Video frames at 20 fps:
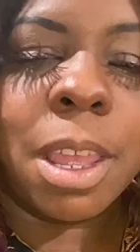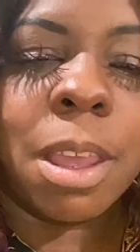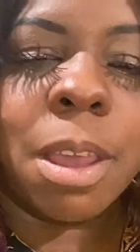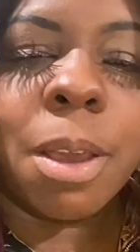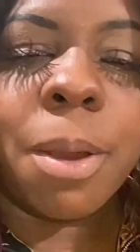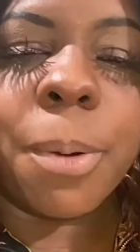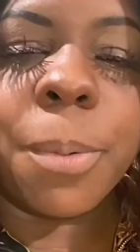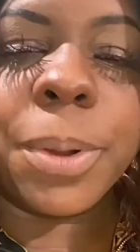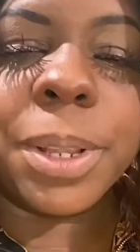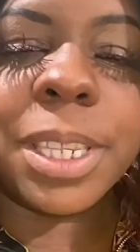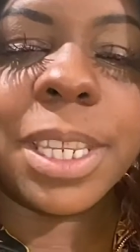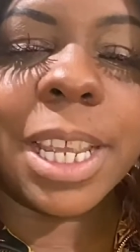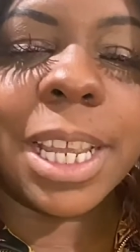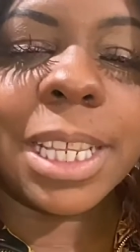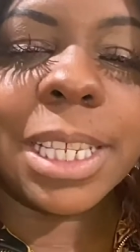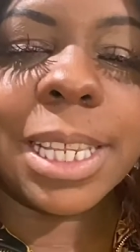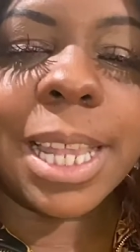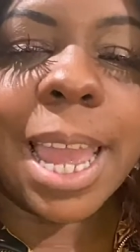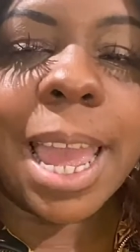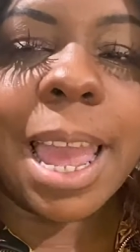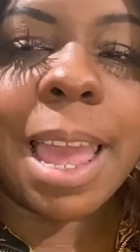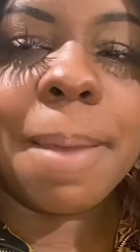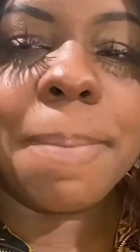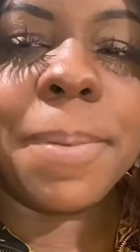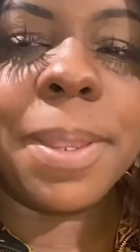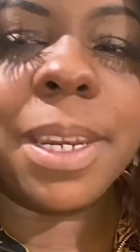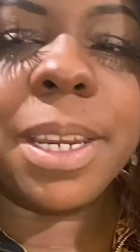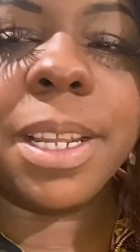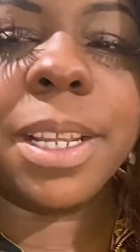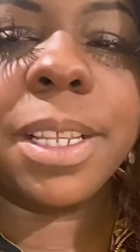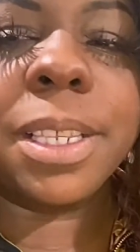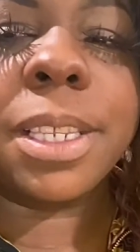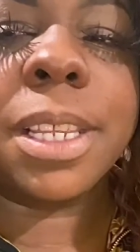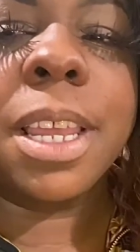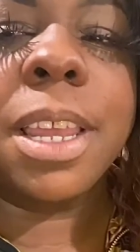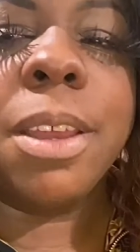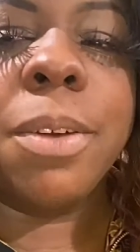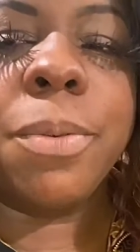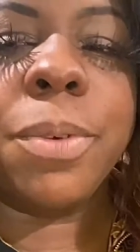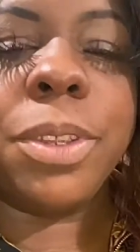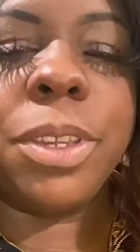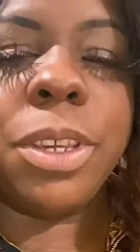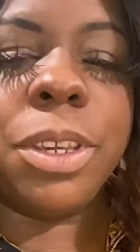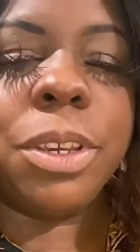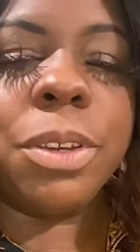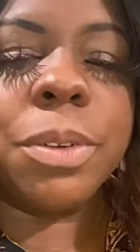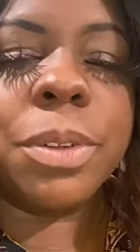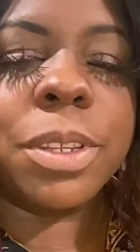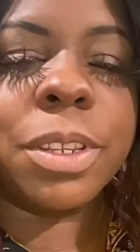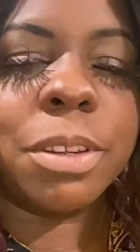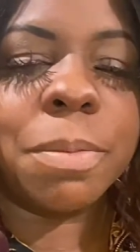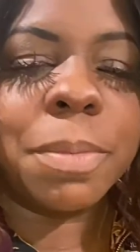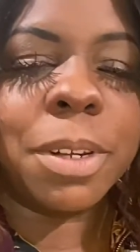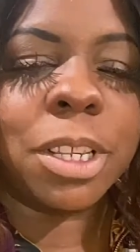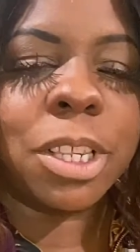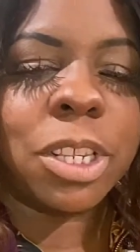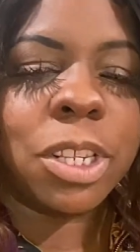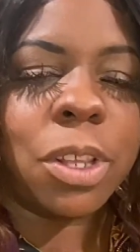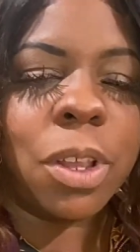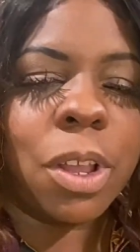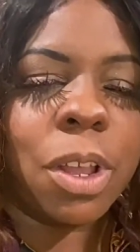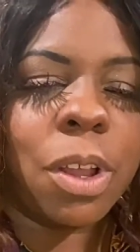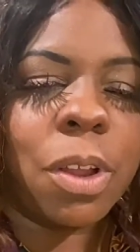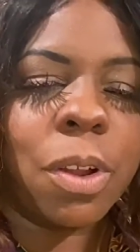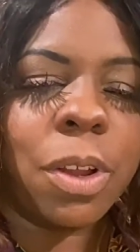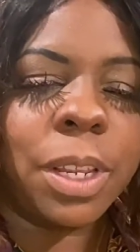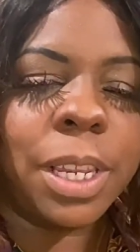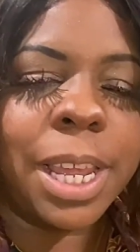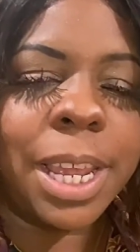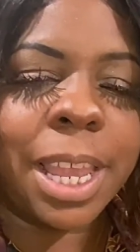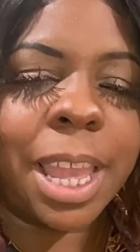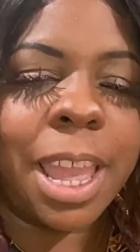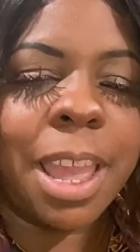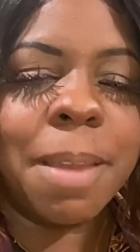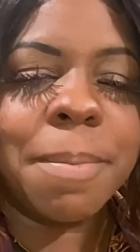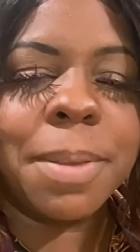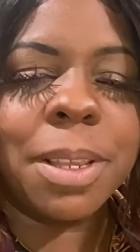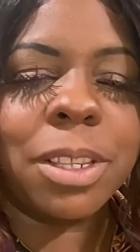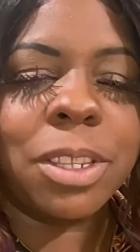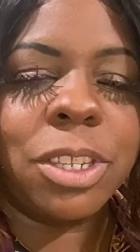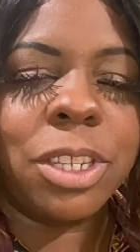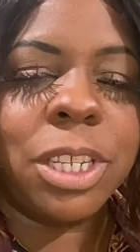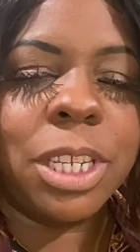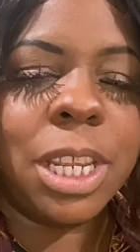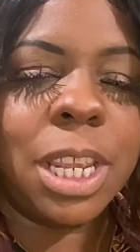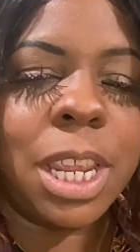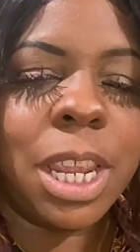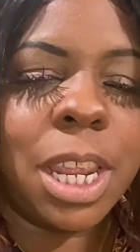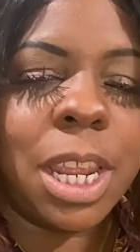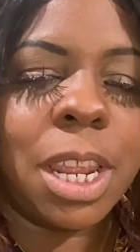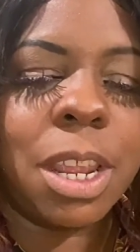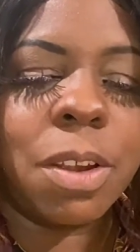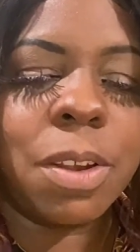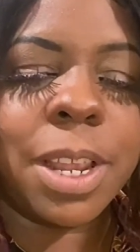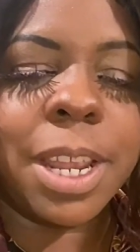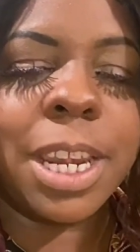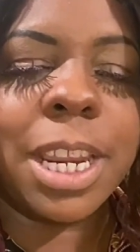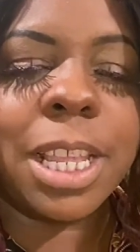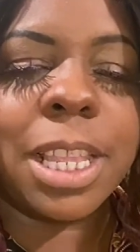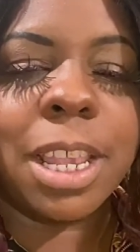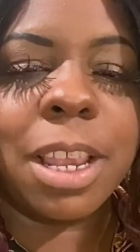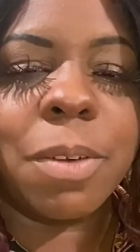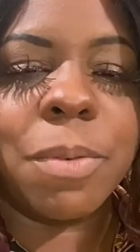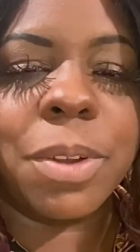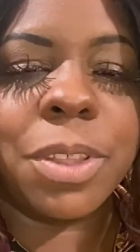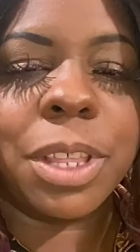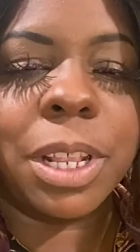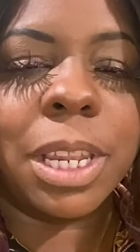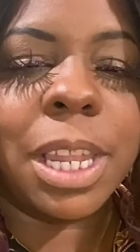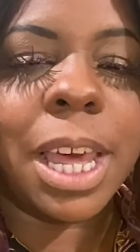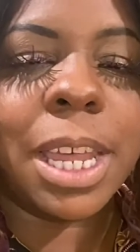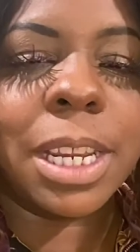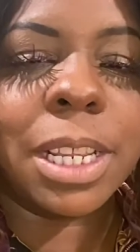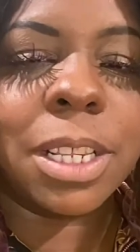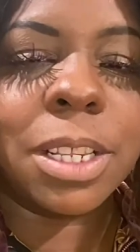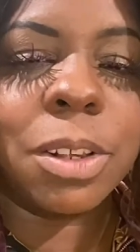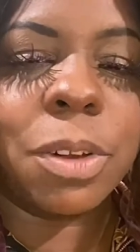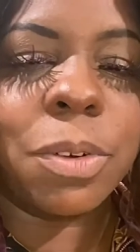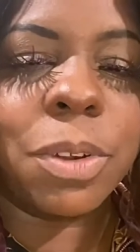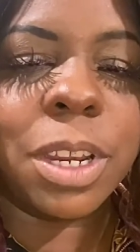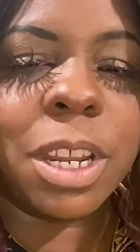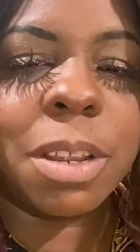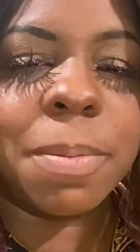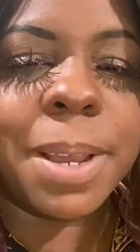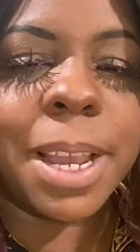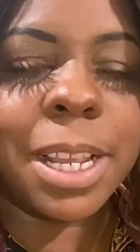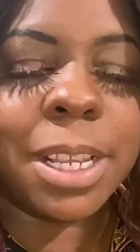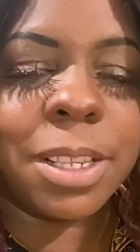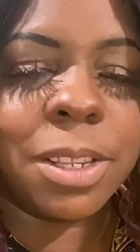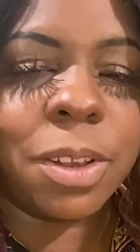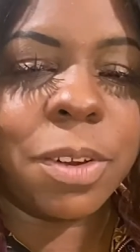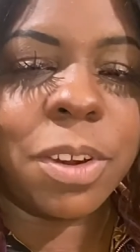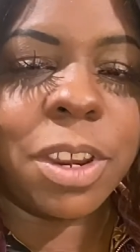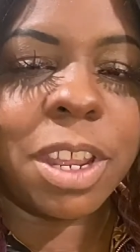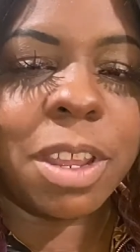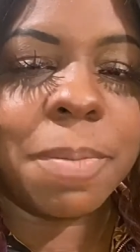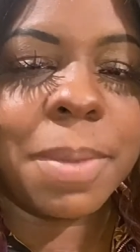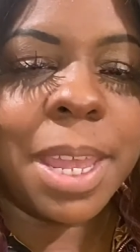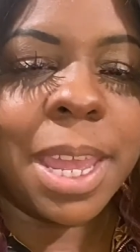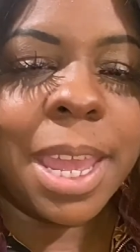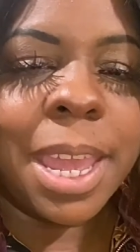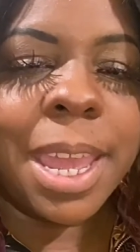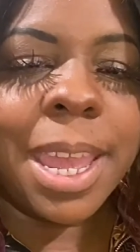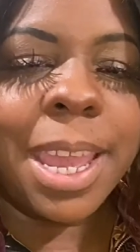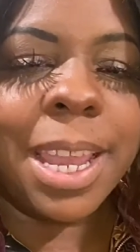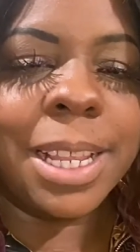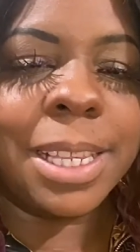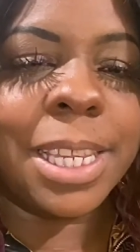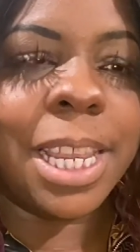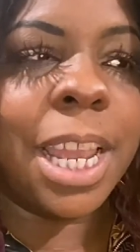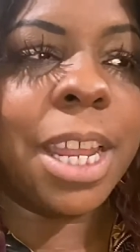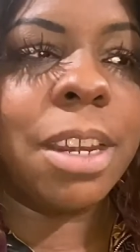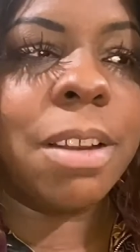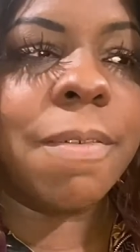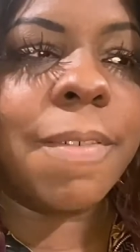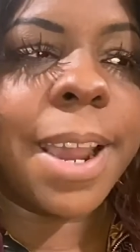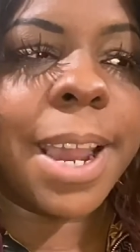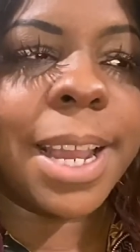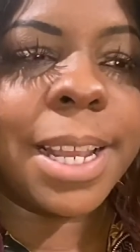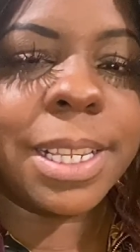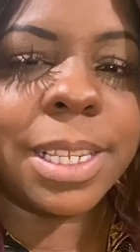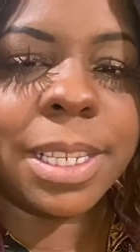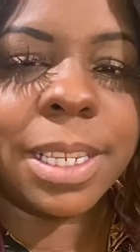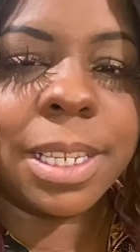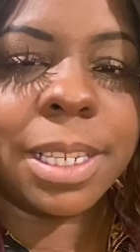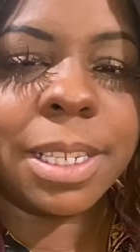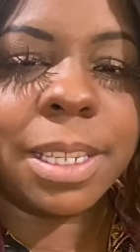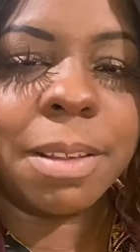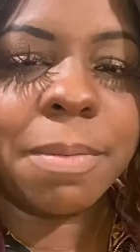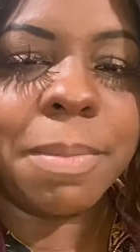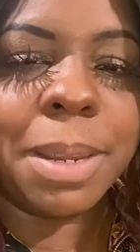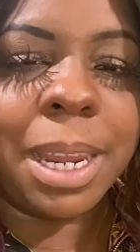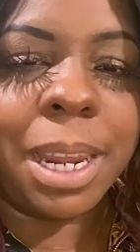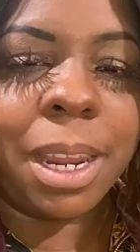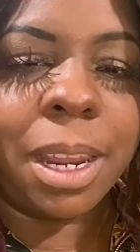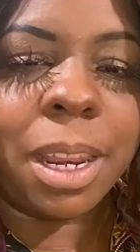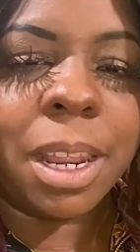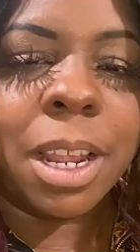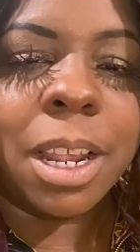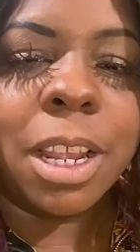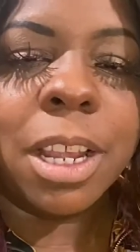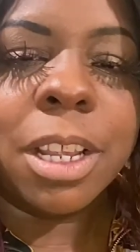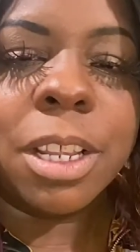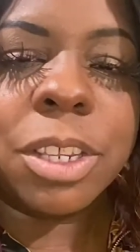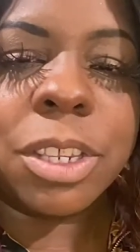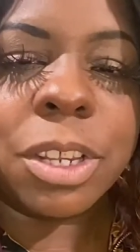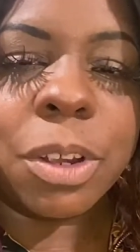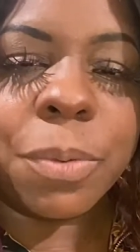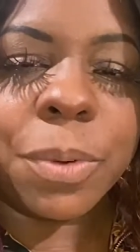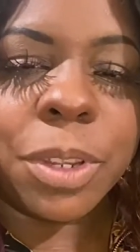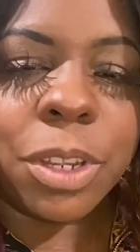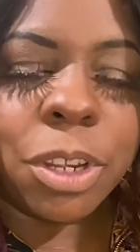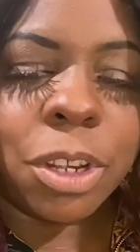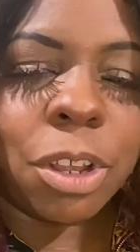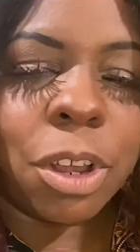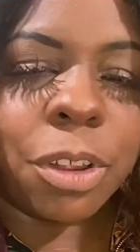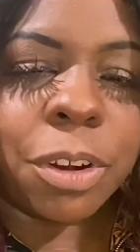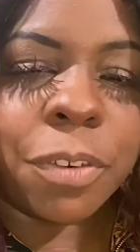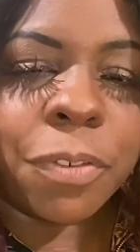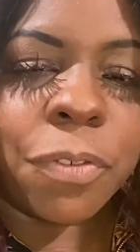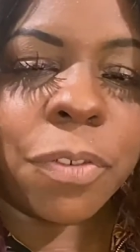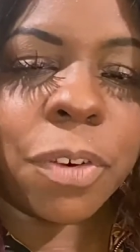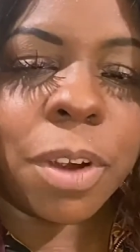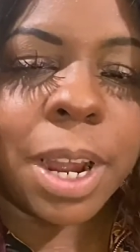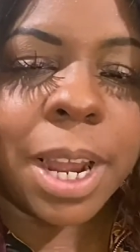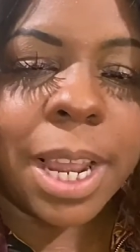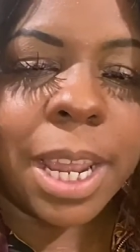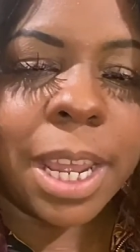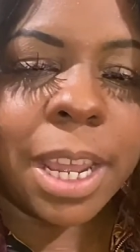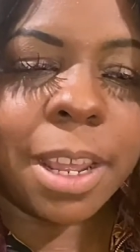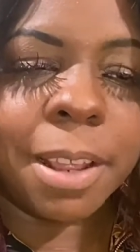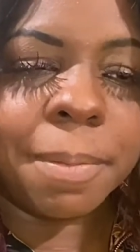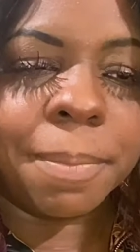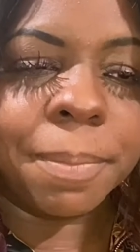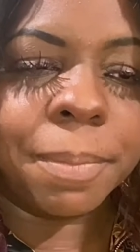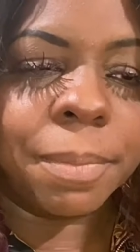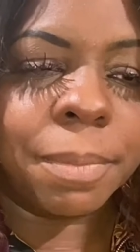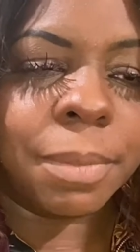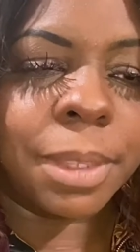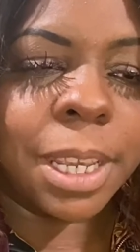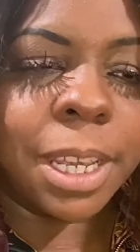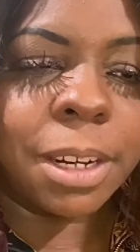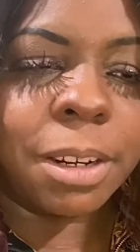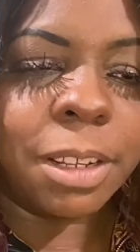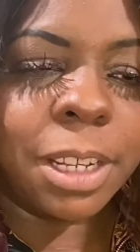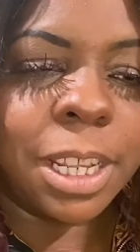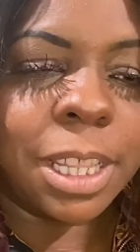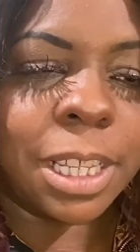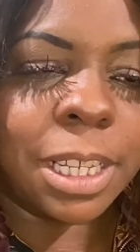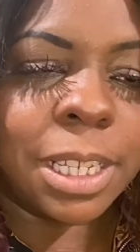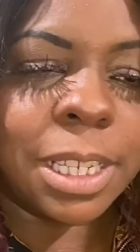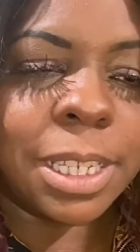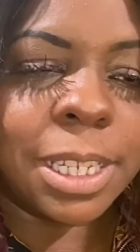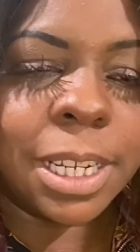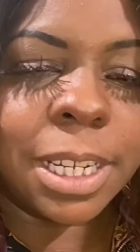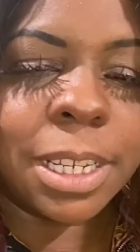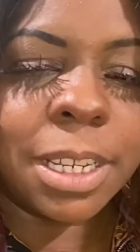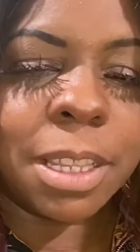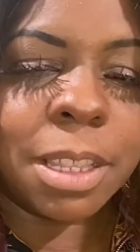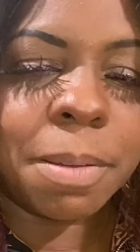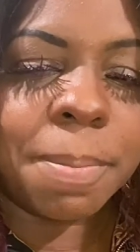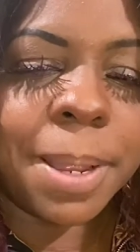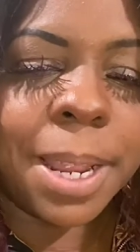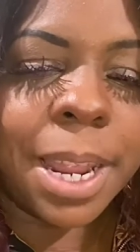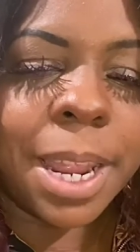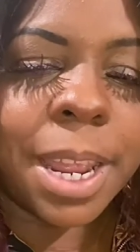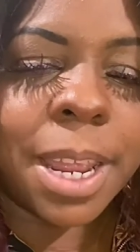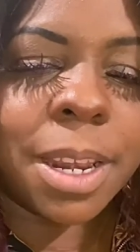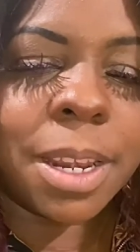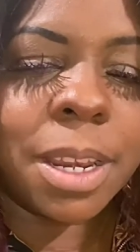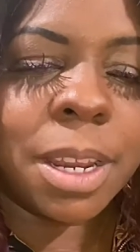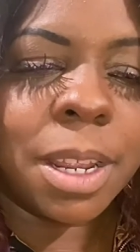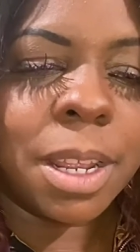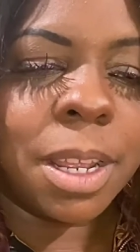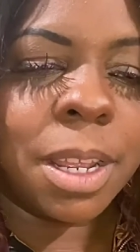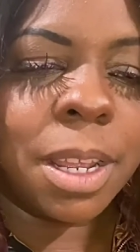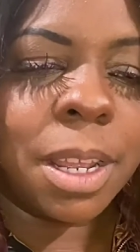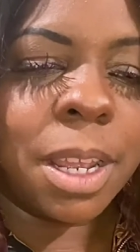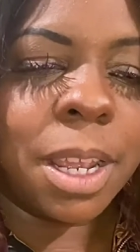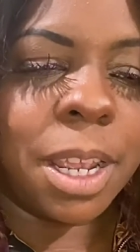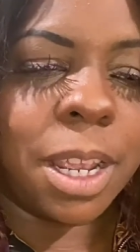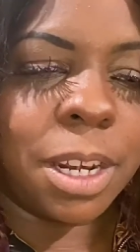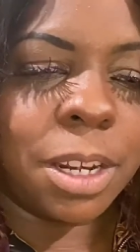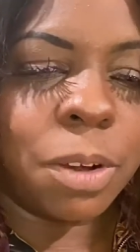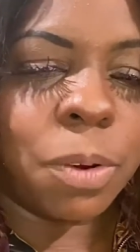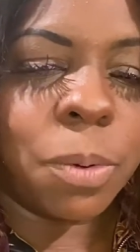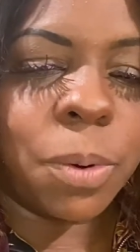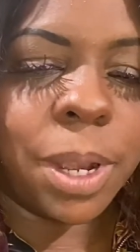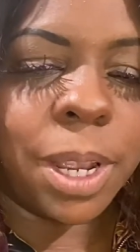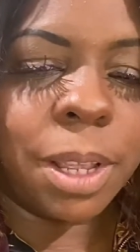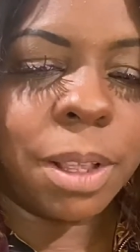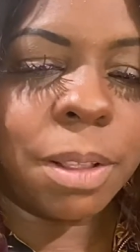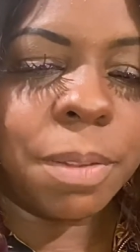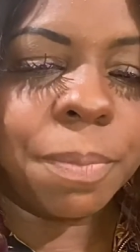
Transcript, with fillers: What tends to happen is when you use too much salt, or like M S G or anything with a lot of sodium, high sodium, it tenderizes the meat. So when you go to fry it, it'll either stick to the pan in the oil,